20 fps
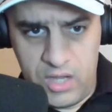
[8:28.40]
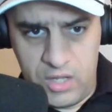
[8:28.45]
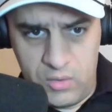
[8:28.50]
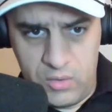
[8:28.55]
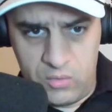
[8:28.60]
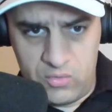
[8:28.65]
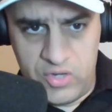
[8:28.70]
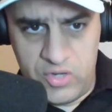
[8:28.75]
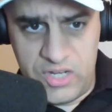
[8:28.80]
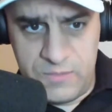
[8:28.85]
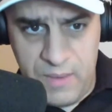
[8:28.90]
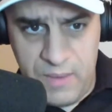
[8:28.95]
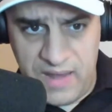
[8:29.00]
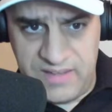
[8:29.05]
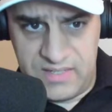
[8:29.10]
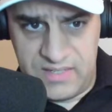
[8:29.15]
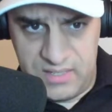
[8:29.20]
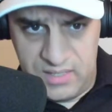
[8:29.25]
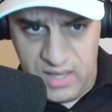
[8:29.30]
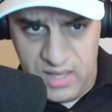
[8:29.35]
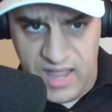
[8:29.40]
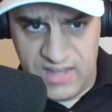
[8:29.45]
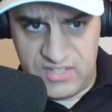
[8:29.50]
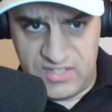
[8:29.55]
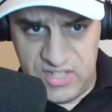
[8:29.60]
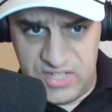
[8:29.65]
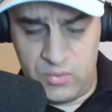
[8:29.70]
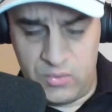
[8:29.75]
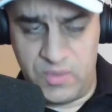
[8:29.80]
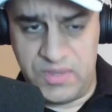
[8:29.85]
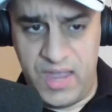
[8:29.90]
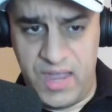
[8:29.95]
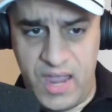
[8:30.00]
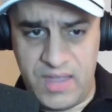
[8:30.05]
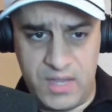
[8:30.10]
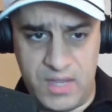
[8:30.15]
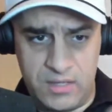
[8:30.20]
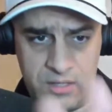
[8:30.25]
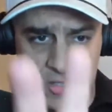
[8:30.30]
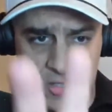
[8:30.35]
I could trace back to last season when they
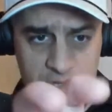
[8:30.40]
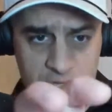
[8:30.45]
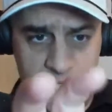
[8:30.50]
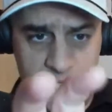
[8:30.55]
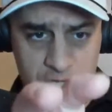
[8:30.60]
had that